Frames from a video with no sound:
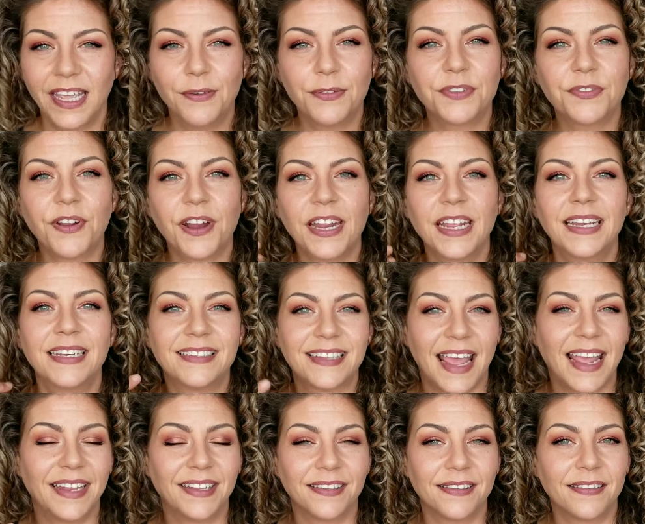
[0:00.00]
It was very
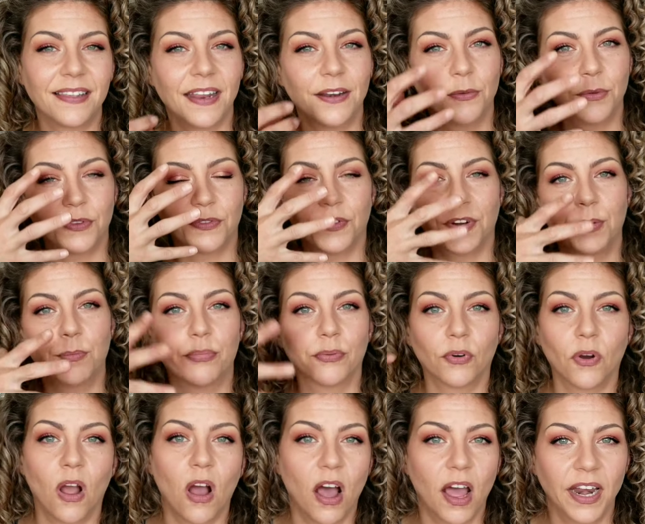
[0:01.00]
intense and it was very
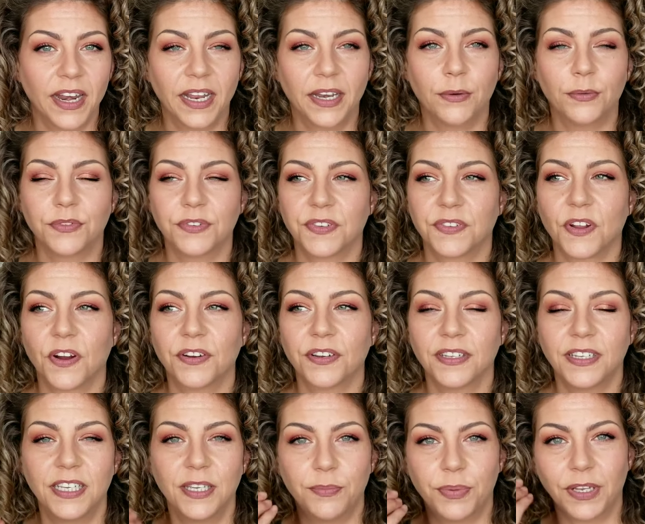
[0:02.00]
broad and it was just hard to
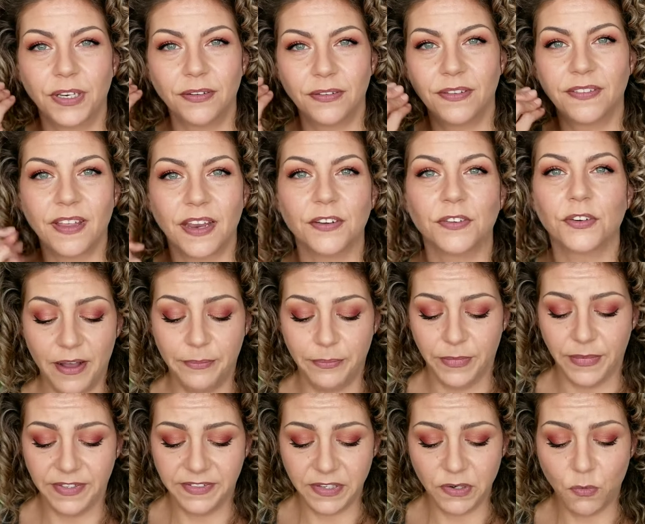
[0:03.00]
keep it centered.
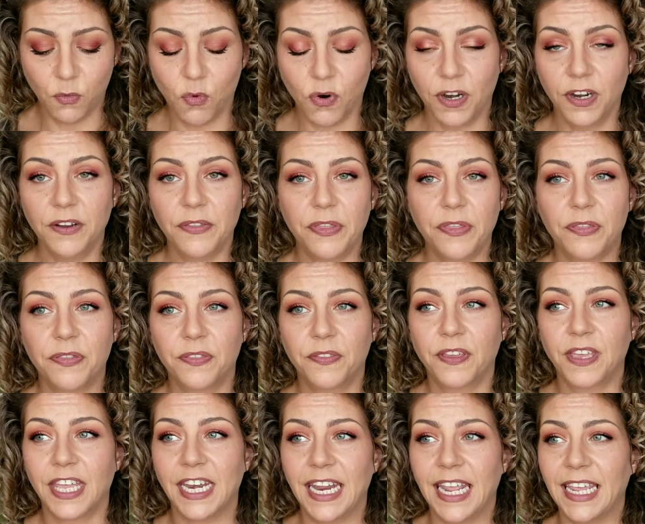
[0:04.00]
Is it worth
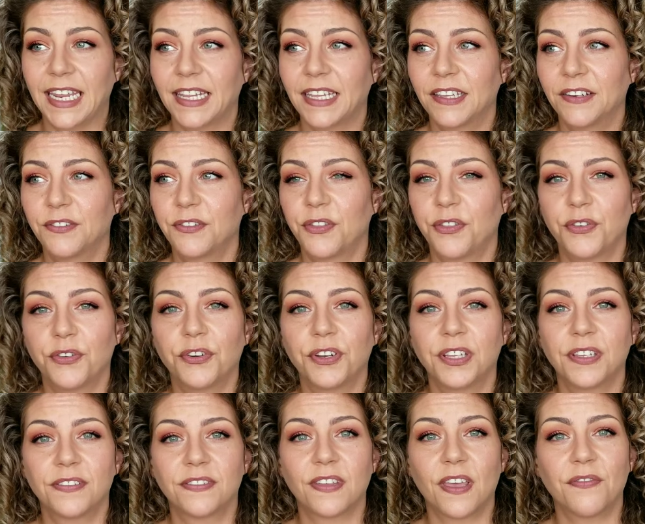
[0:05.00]
Canadian
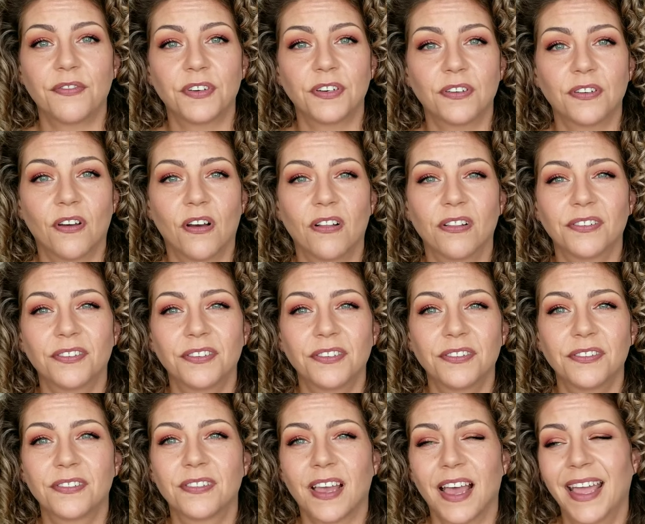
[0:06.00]
thirty-seven
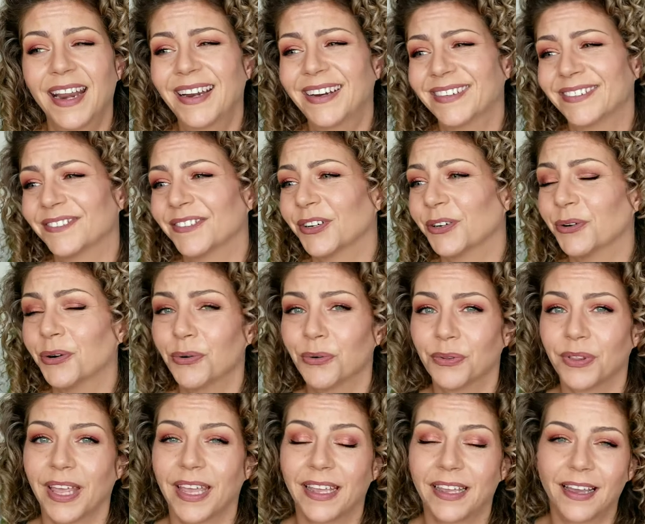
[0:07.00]
dollars? I don't know.
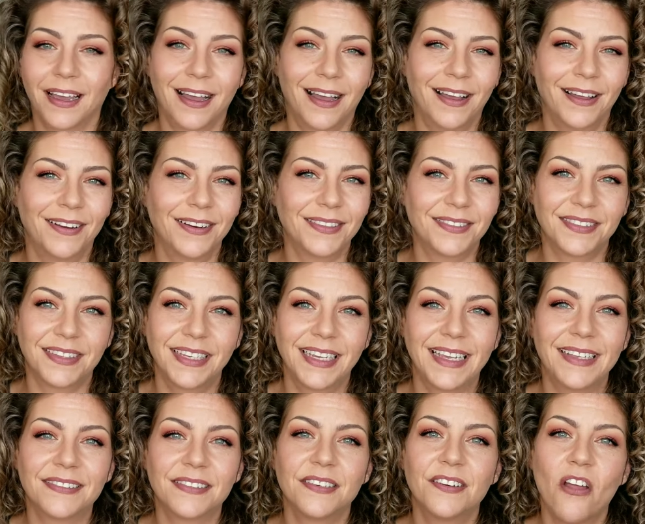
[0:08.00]
Like, honestly,
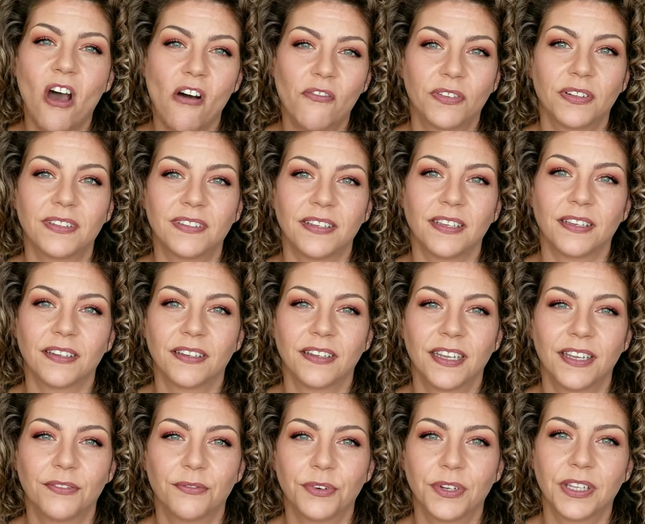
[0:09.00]
it's a novelty.
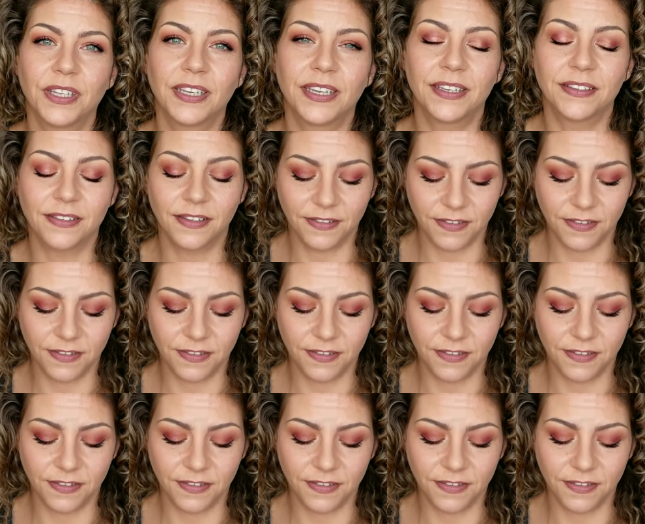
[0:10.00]
It really is.